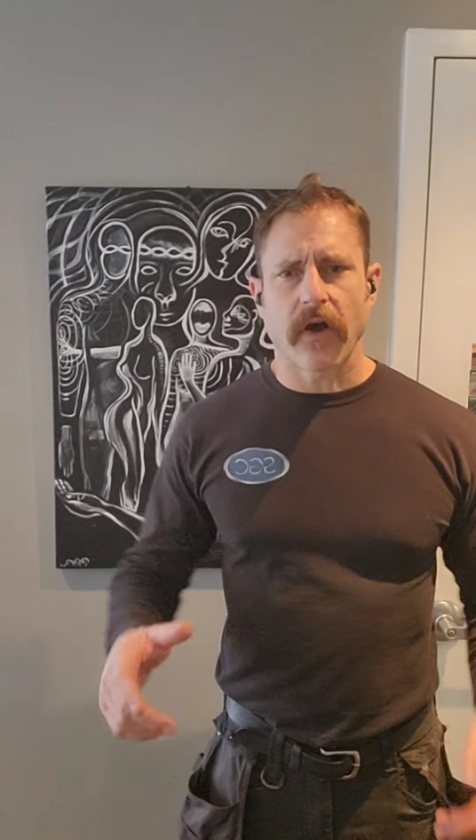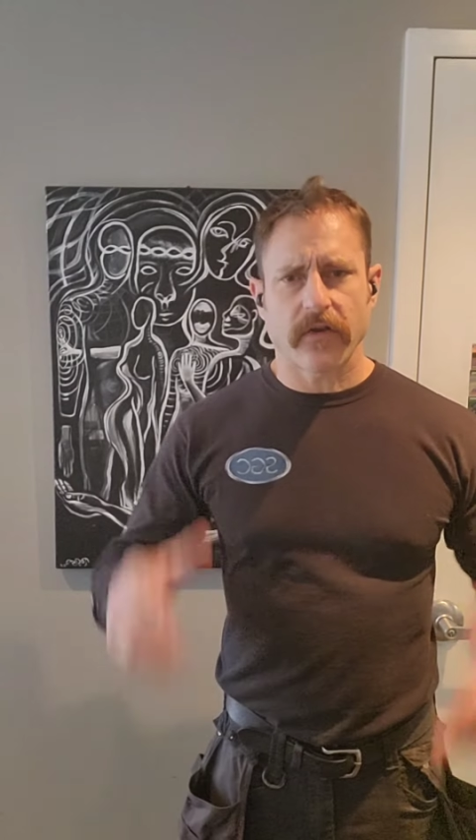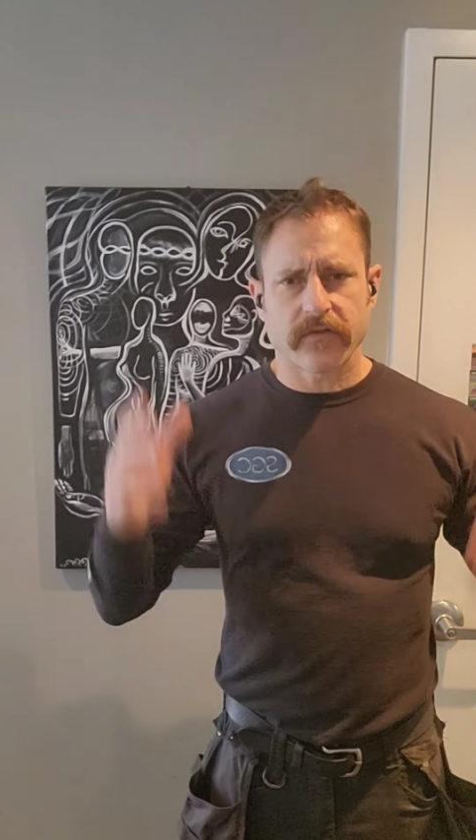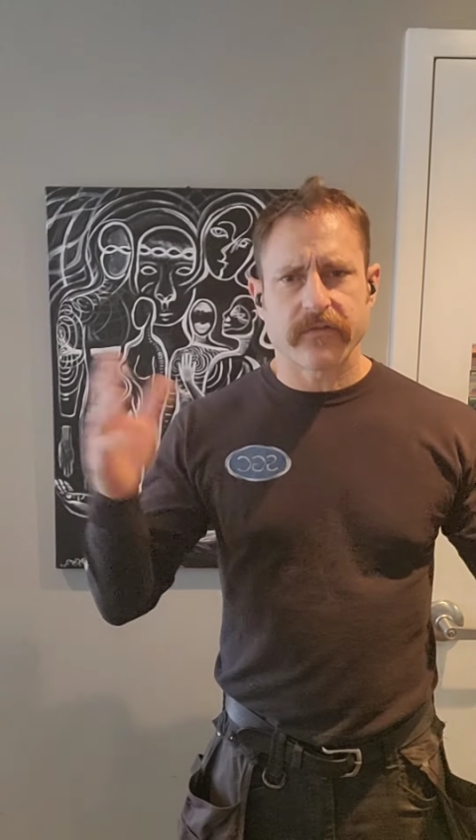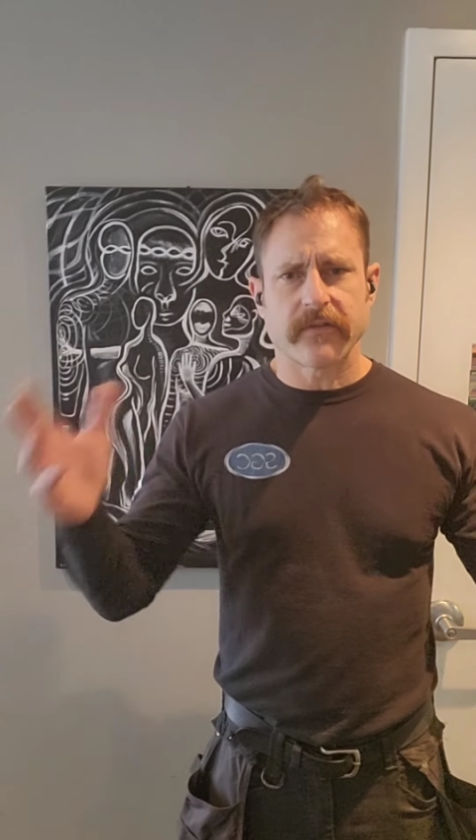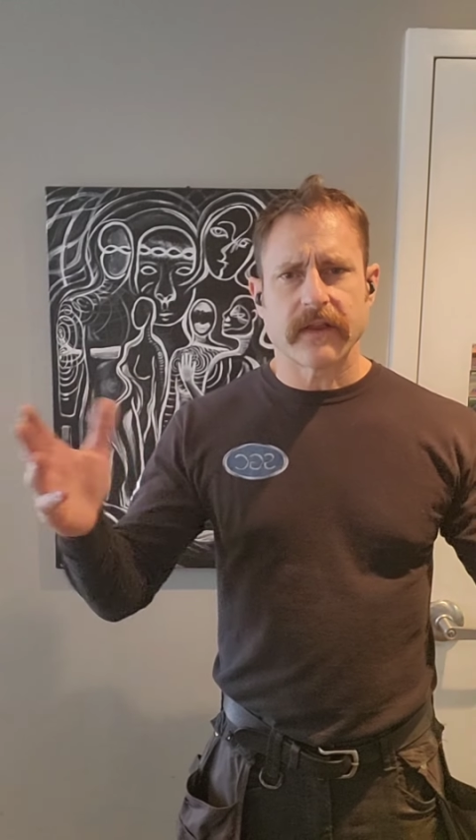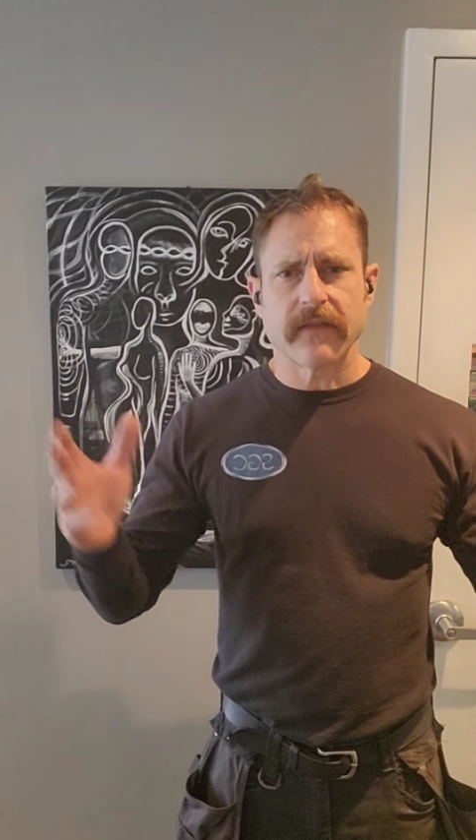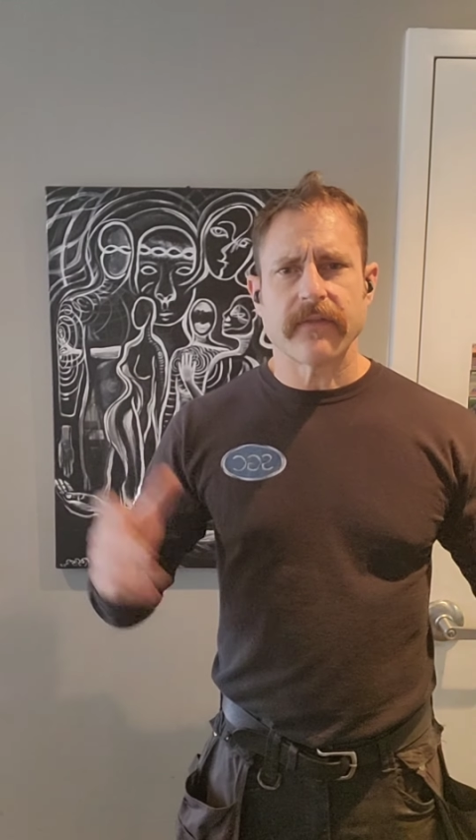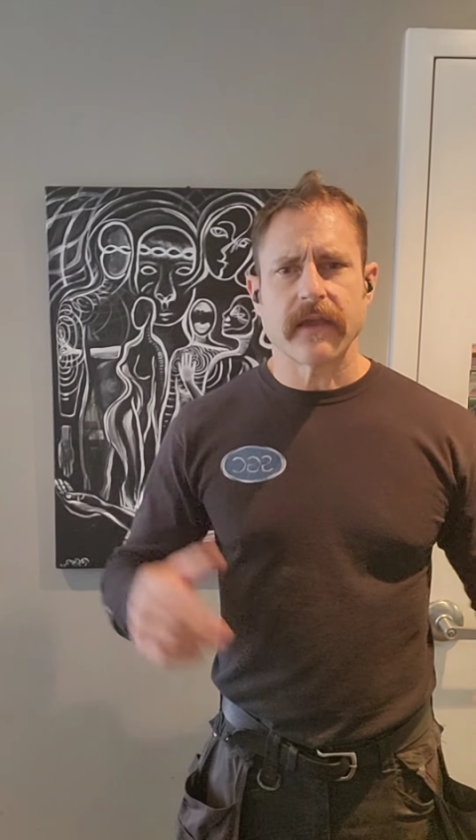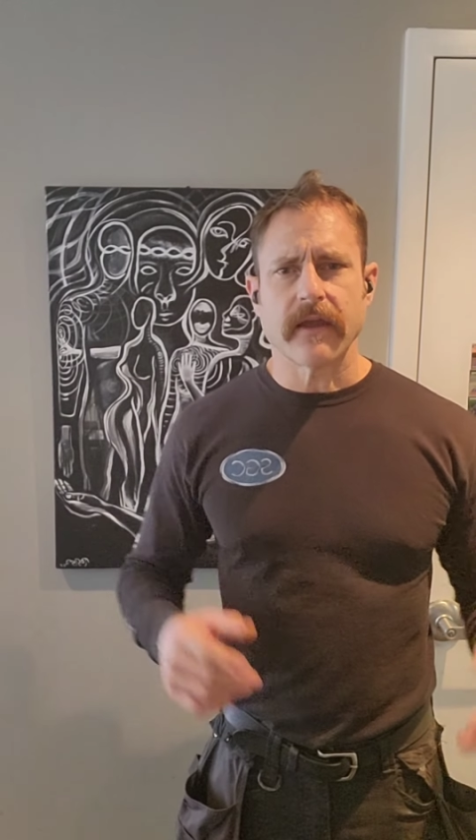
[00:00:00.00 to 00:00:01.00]
oxygen
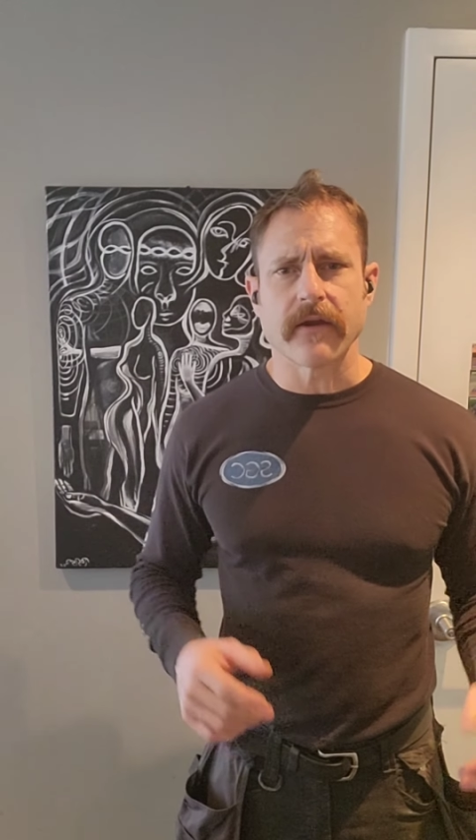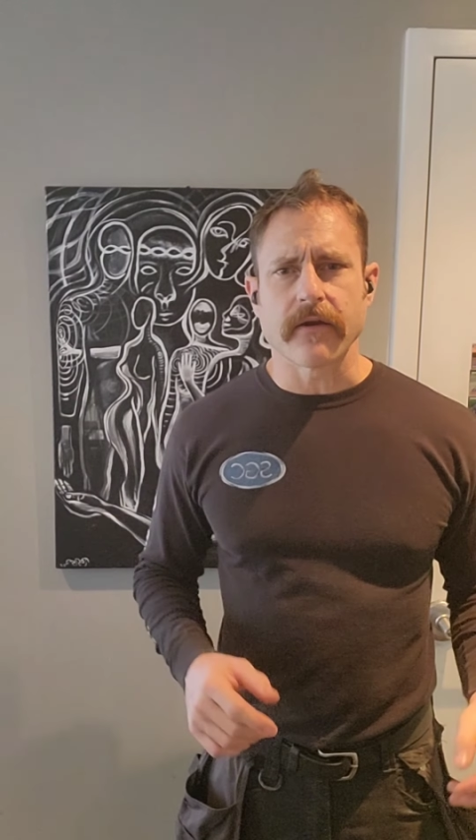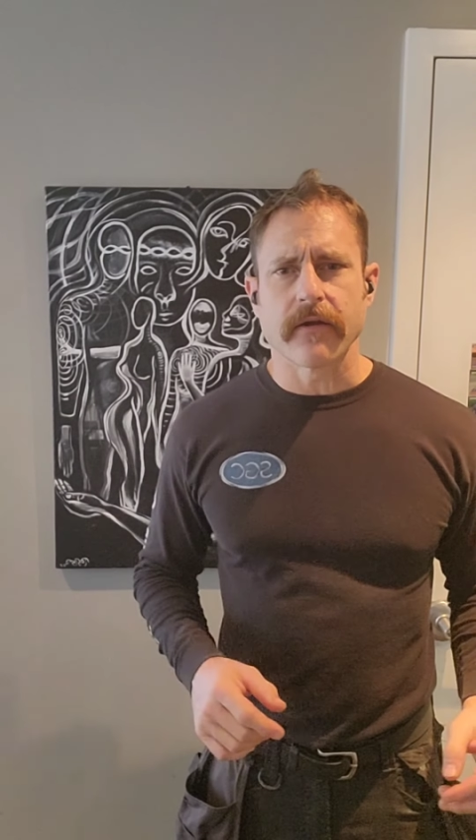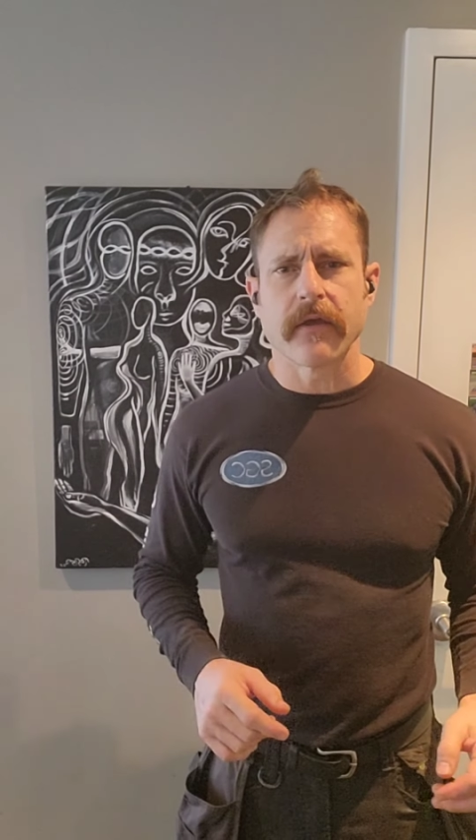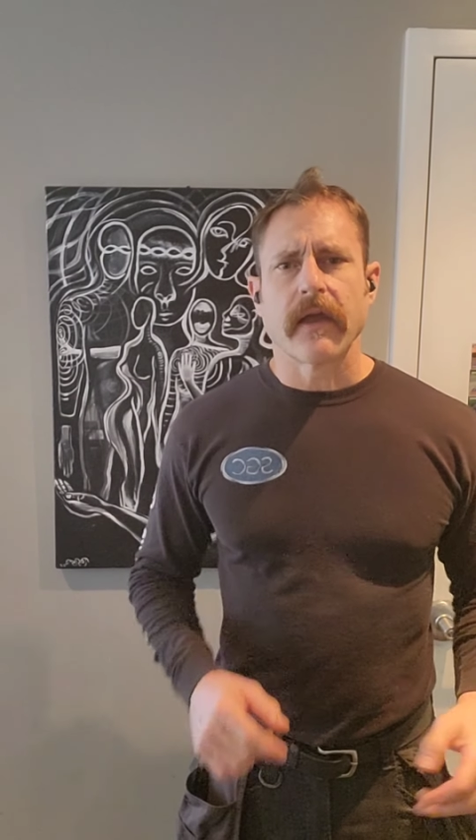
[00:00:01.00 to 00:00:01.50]
in the air.